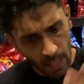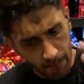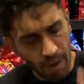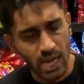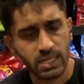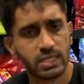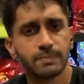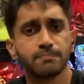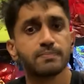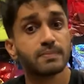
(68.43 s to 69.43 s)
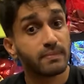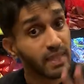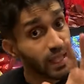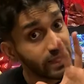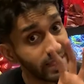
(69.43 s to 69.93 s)
But
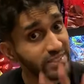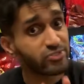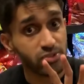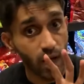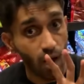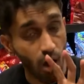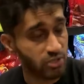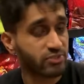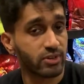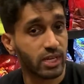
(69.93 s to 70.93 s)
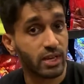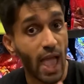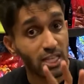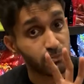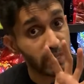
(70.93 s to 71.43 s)
this Osterine
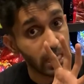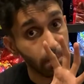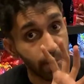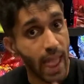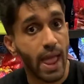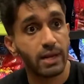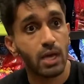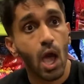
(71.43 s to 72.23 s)
has been banned